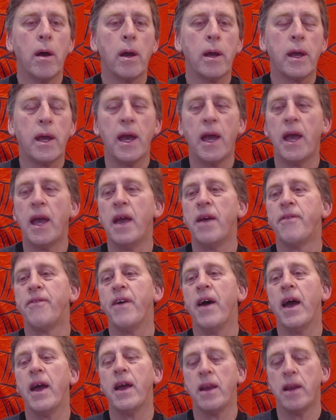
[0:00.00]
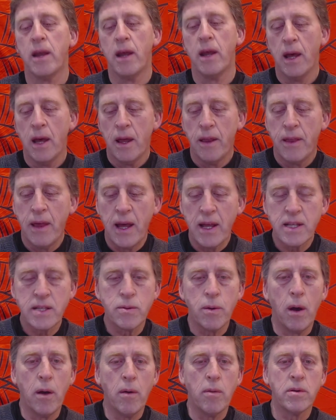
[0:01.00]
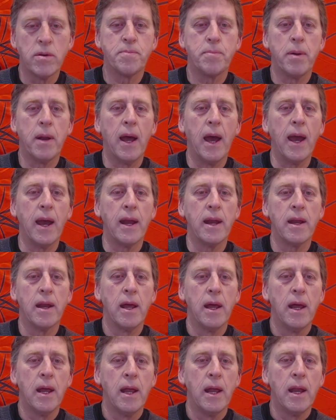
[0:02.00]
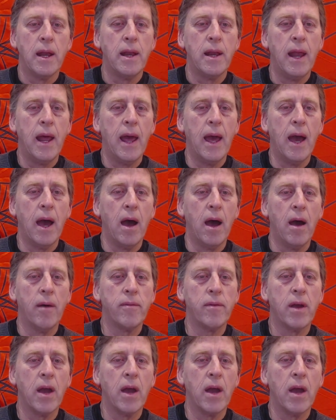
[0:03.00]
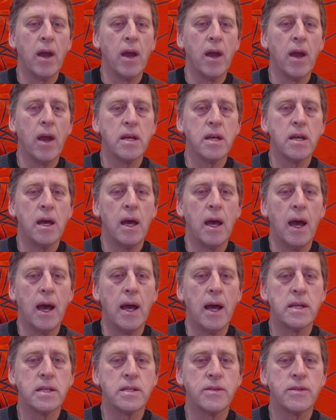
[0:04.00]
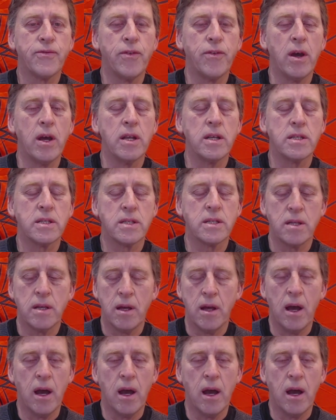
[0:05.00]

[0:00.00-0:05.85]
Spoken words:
King f8. That's what was played. Now I'm going to ask Fritz.